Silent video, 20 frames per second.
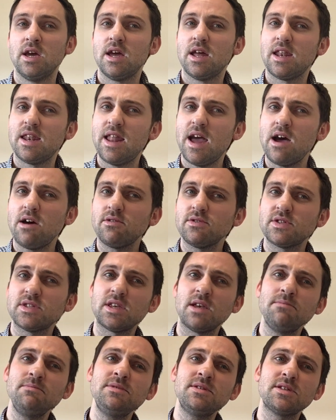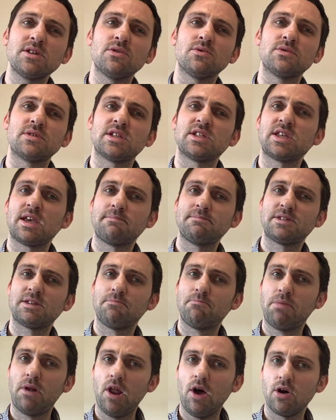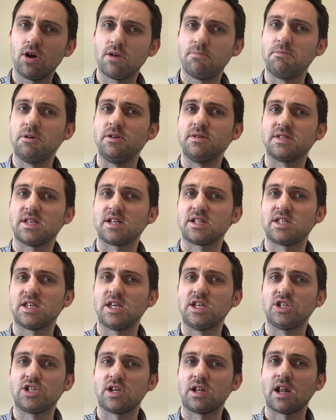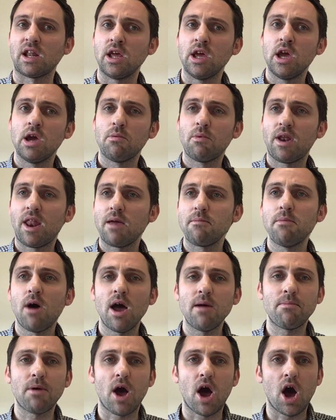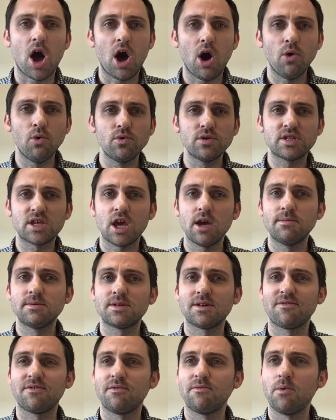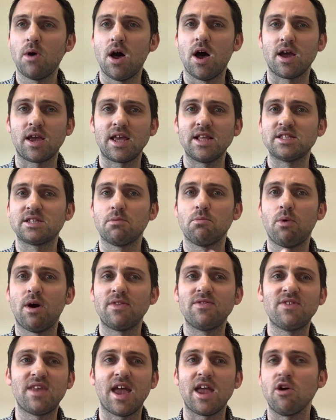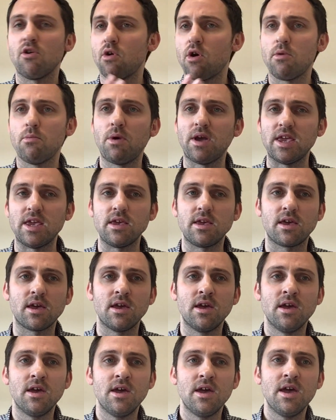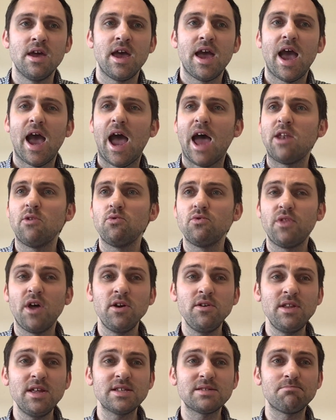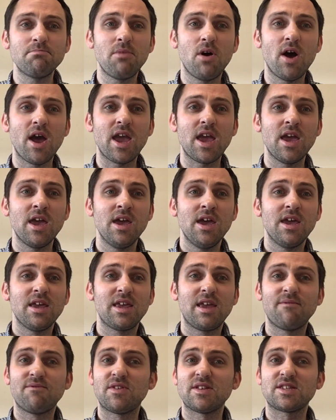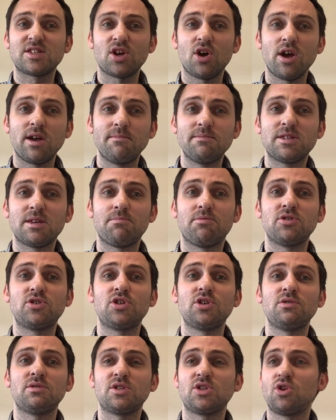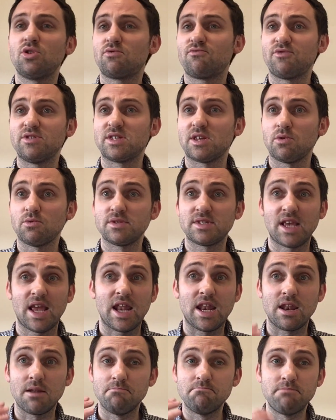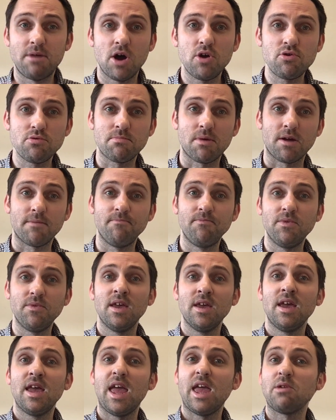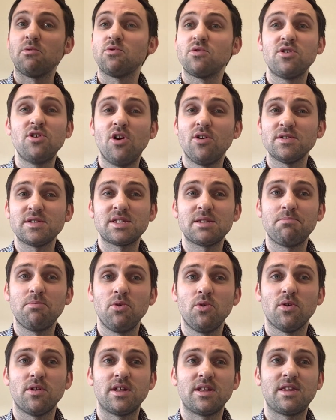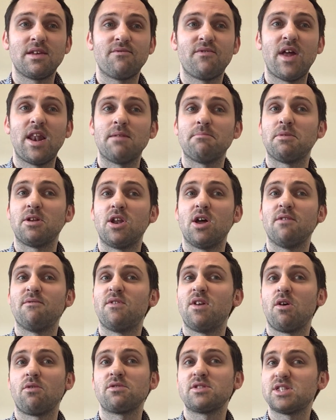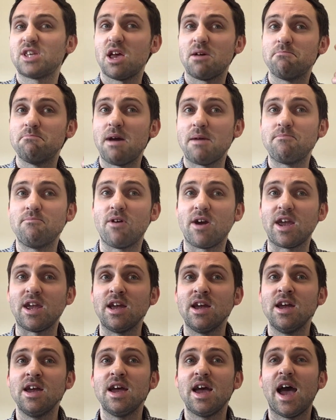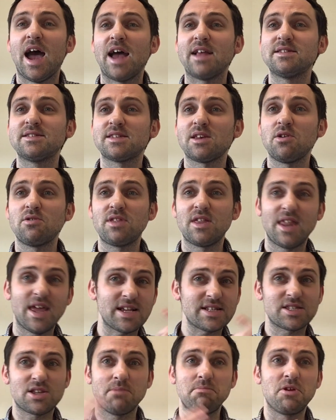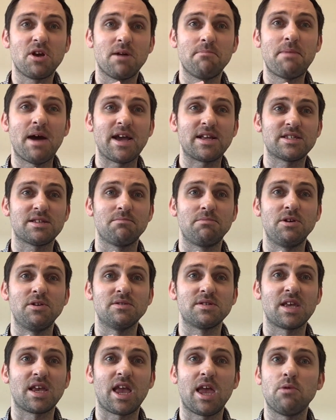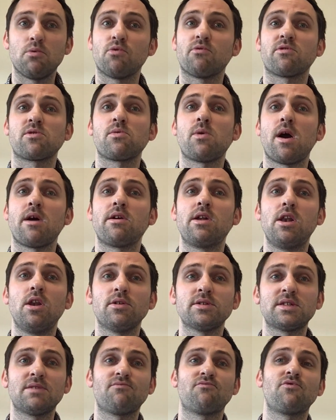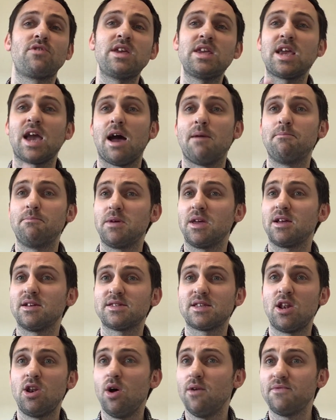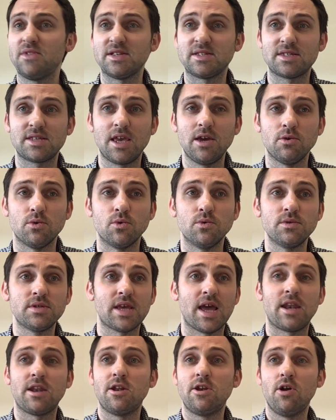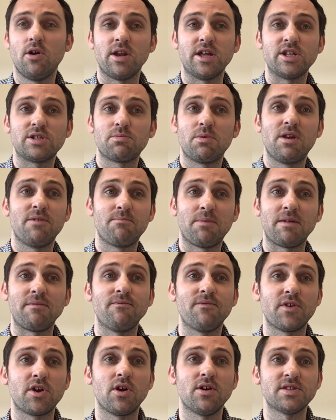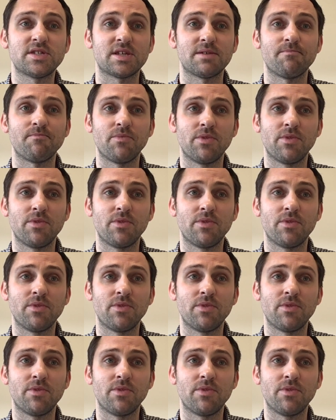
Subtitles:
Now, some schools attempt to block music teaching, where they might put a whole term's worth of work into one day or a week. And although this might give the time to produce good results in the moment, it will not support the development of long-term memory, and so the next time you come back to music, it will require a lot of recap because a lot of the skills and the knowledge will have been forgotten.